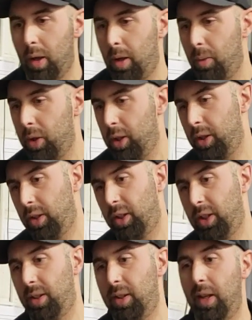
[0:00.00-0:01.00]
We're going to
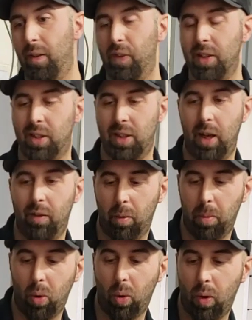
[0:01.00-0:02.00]
just see if it's
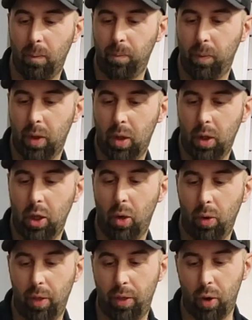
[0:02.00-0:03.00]
savable. You know,
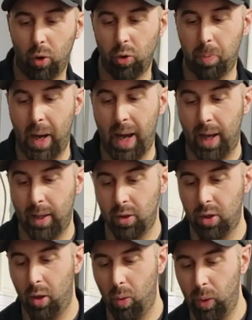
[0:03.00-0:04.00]
the throat's bad,
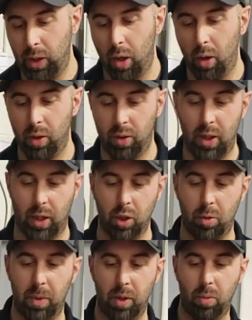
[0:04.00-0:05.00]
so we know as
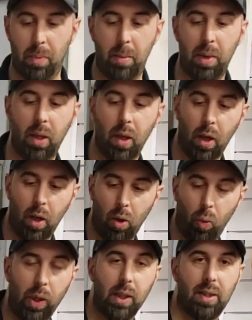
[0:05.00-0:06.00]
gunsmiths maybe
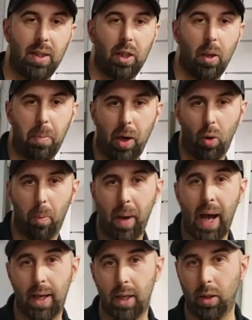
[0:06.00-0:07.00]
we can set the barrel
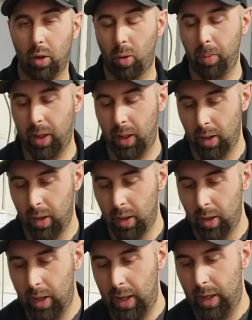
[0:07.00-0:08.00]
back a little bit
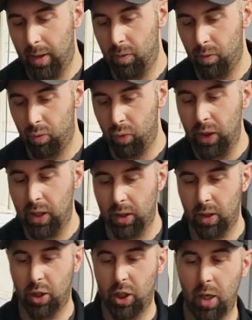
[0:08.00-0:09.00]
and recut
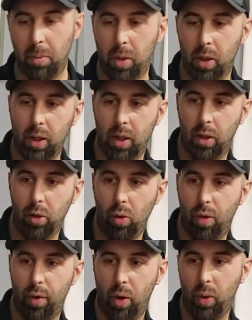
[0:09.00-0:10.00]
the chamber and get a new
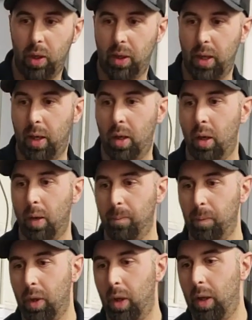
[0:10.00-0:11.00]
throat in there,
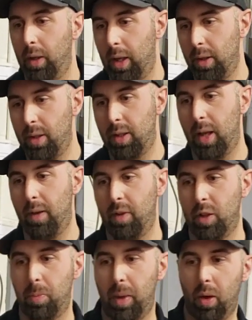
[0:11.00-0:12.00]
and then save
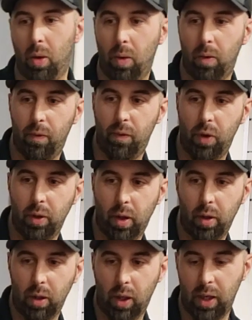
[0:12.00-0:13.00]
this barrel for
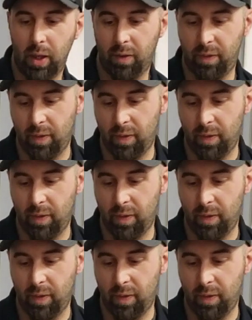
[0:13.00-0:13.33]
another life.